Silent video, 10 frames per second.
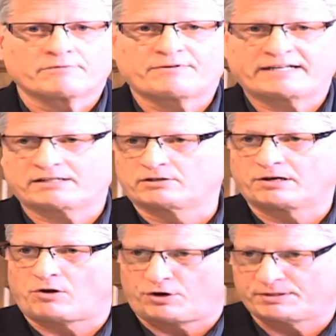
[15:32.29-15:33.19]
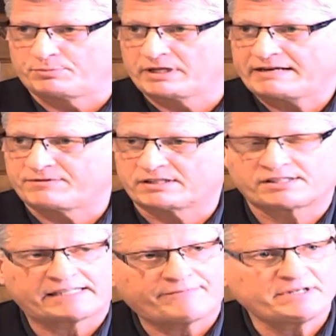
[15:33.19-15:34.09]
I find it a little hard to believe that
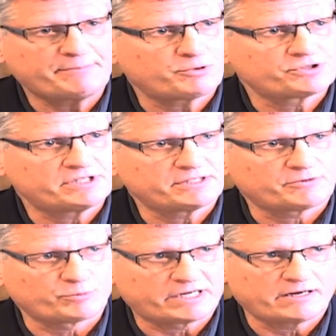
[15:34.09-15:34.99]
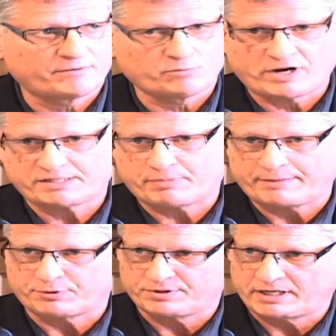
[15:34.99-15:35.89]
70% of recovered waste
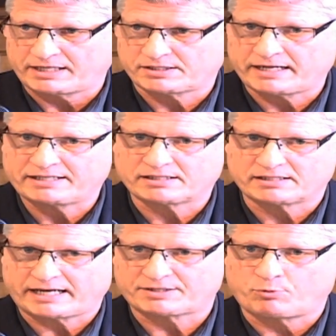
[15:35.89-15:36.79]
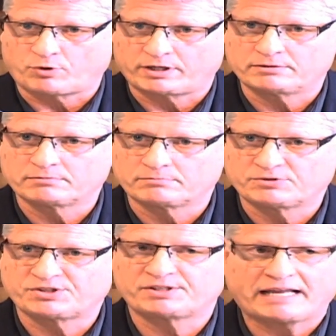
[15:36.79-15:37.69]
paper in the United States is exported.
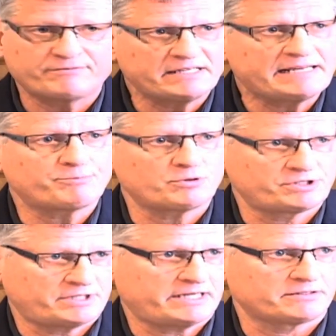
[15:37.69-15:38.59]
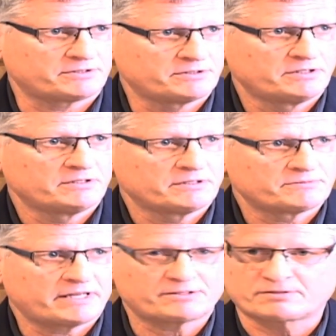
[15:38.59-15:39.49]
70%.
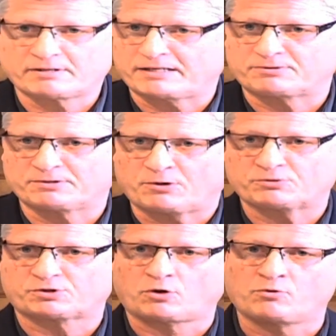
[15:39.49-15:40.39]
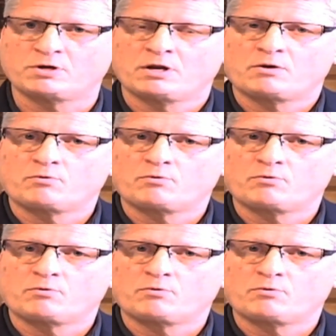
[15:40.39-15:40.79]
That's you know, so